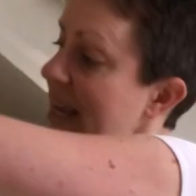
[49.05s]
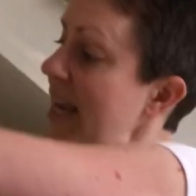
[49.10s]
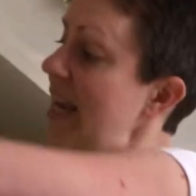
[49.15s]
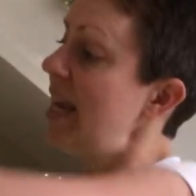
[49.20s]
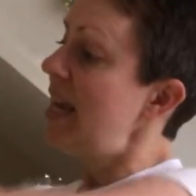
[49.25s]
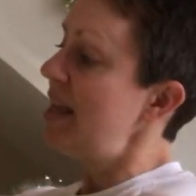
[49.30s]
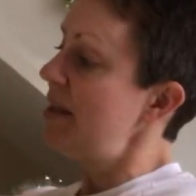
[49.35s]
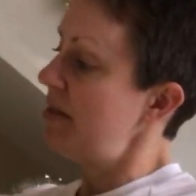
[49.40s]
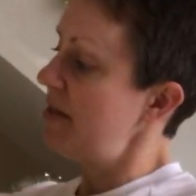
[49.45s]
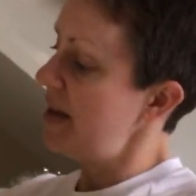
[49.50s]

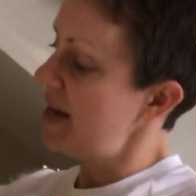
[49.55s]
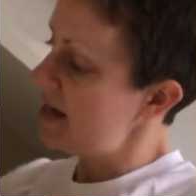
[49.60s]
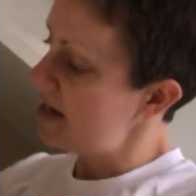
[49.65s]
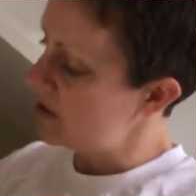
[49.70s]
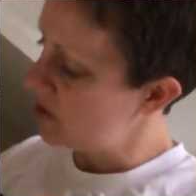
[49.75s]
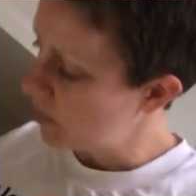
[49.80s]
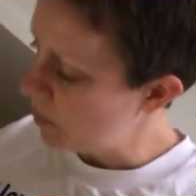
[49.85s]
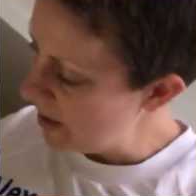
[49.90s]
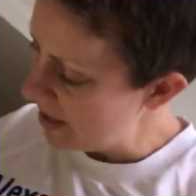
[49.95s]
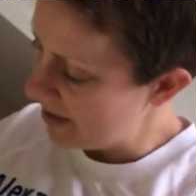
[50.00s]
Key
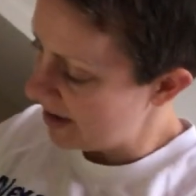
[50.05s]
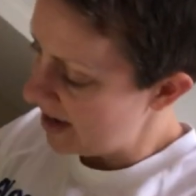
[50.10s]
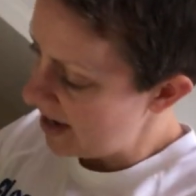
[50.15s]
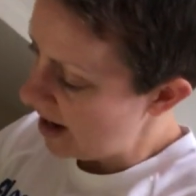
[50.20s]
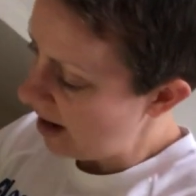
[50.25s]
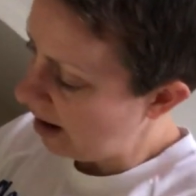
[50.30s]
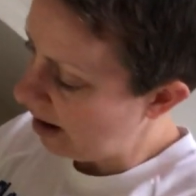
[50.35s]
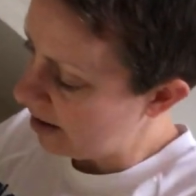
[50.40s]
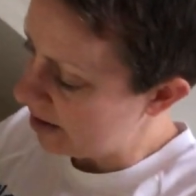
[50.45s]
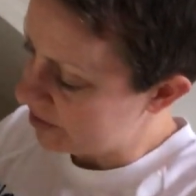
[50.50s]
things with
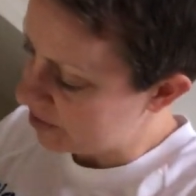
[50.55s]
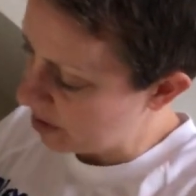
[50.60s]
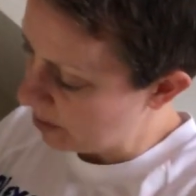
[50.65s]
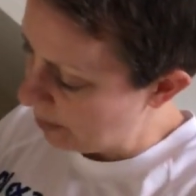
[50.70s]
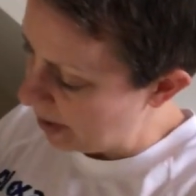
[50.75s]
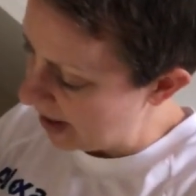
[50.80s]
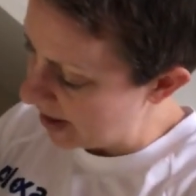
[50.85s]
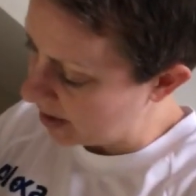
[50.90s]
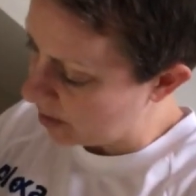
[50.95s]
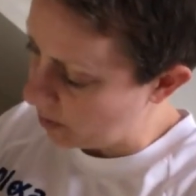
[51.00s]
it are to
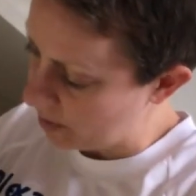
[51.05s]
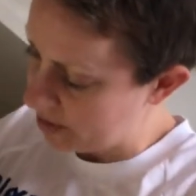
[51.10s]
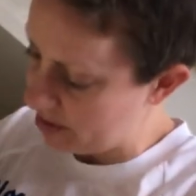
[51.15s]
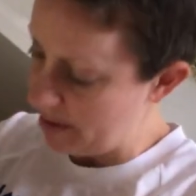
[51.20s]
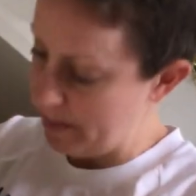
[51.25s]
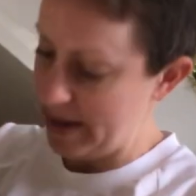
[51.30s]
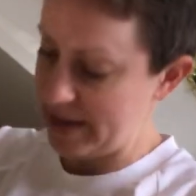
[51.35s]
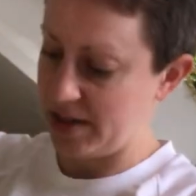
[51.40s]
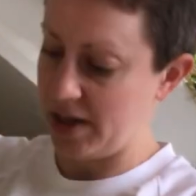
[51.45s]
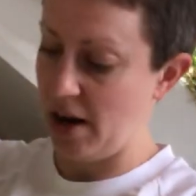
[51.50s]
pick one
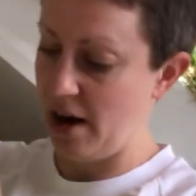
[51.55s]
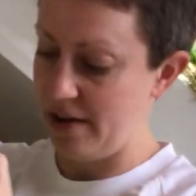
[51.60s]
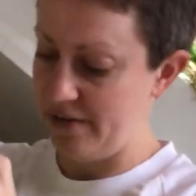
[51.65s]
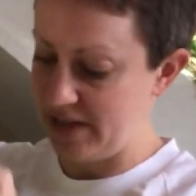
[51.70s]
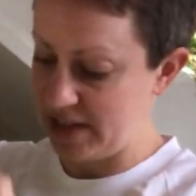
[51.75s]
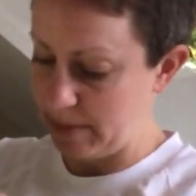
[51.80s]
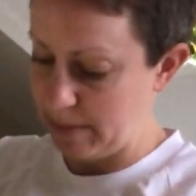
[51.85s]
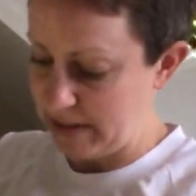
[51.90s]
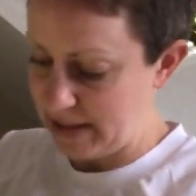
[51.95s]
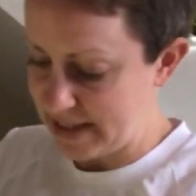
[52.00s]
of the best high
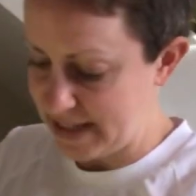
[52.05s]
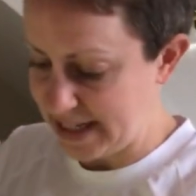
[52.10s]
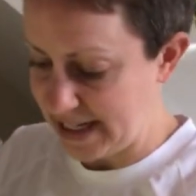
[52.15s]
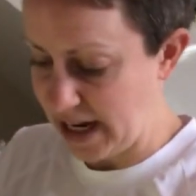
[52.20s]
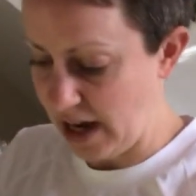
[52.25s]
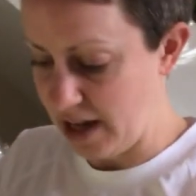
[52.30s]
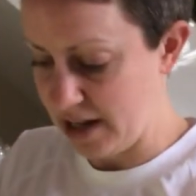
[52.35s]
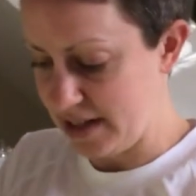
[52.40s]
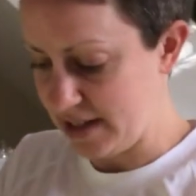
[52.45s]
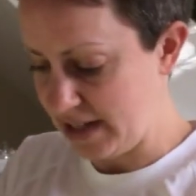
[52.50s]
visibility
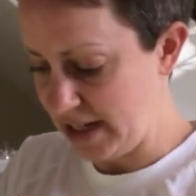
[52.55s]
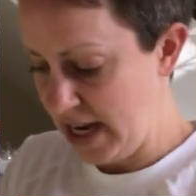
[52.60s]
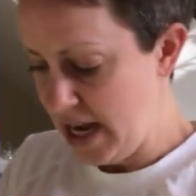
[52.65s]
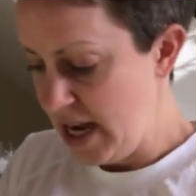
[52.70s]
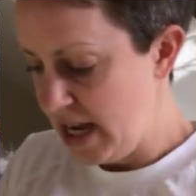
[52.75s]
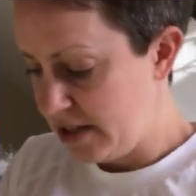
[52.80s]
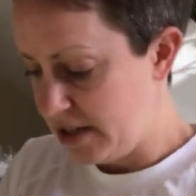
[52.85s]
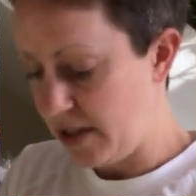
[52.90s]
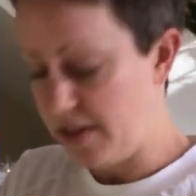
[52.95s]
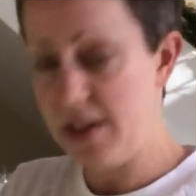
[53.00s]
colours.
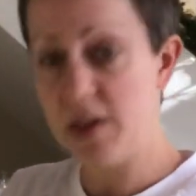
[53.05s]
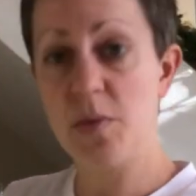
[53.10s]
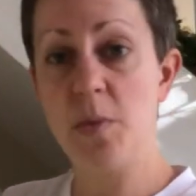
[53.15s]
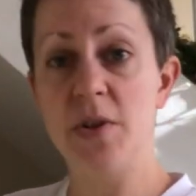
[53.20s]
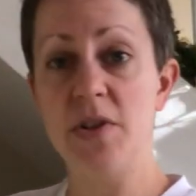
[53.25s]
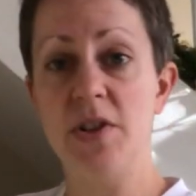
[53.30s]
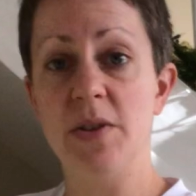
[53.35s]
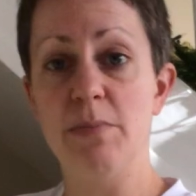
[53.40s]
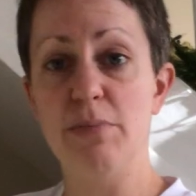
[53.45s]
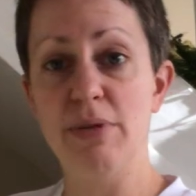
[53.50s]
So this
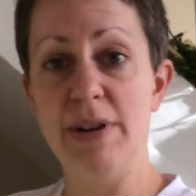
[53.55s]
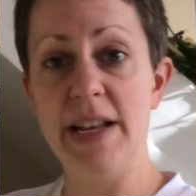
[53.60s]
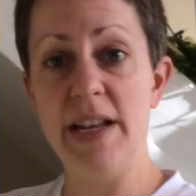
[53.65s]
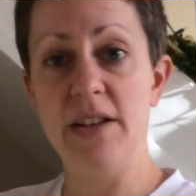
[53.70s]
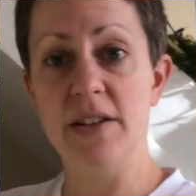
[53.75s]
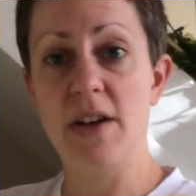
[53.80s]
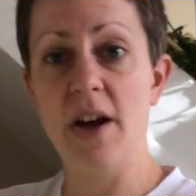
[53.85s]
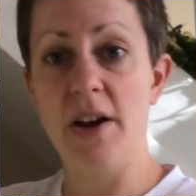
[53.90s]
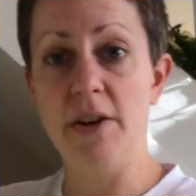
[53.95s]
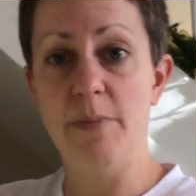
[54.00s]
one's a
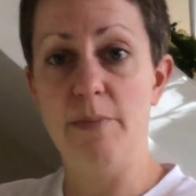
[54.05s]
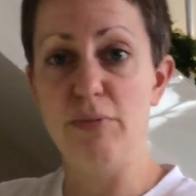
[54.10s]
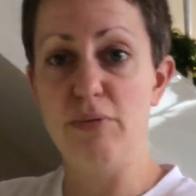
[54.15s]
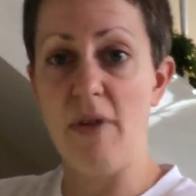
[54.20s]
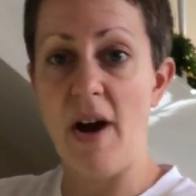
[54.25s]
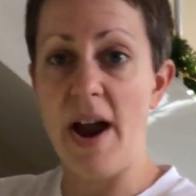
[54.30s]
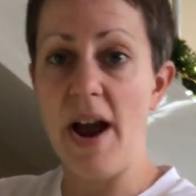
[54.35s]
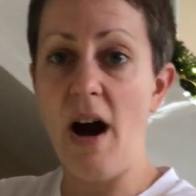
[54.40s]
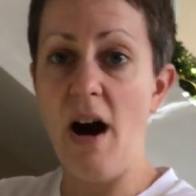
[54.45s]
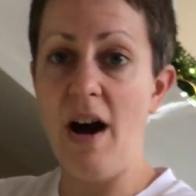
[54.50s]
brilliant kind of
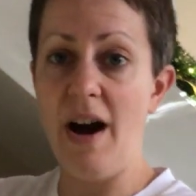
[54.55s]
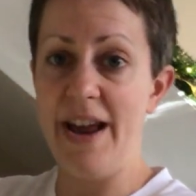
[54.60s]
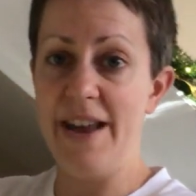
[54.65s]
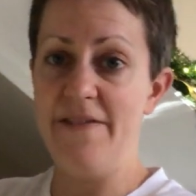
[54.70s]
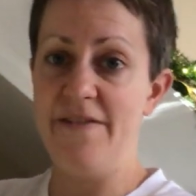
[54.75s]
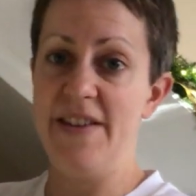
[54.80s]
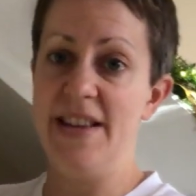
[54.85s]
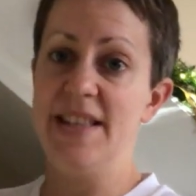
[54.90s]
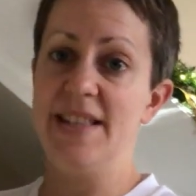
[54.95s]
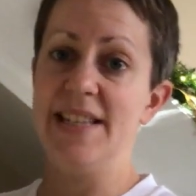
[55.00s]
bright
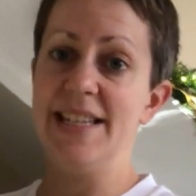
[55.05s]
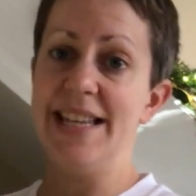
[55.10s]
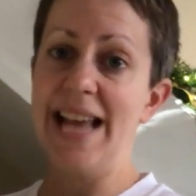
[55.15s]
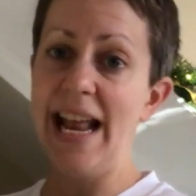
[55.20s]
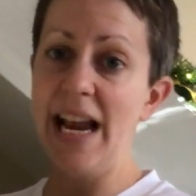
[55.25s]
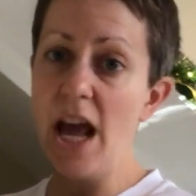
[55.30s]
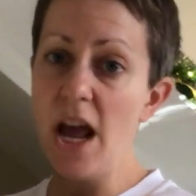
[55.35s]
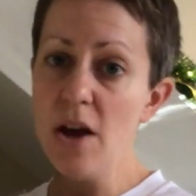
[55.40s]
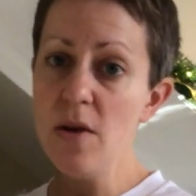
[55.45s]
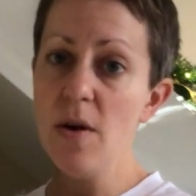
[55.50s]
high vis
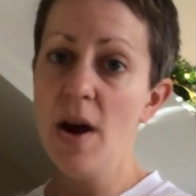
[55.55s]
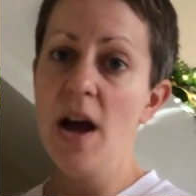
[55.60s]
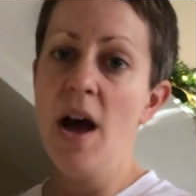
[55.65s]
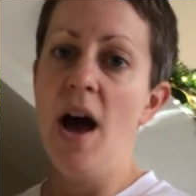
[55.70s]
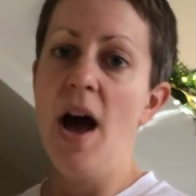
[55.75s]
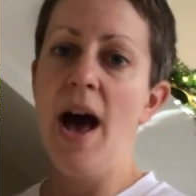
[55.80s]
yellow.